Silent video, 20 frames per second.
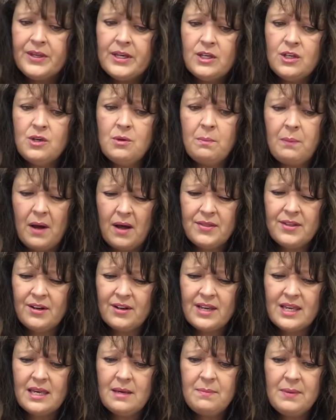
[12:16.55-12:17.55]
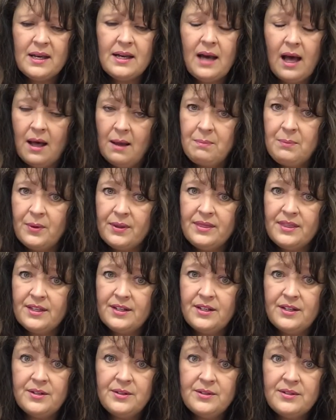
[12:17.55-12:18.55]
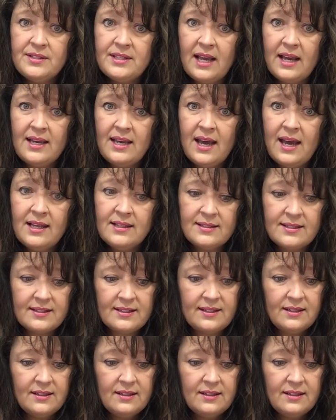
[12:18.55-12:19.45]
"You bother keeping up with the news?" I asked.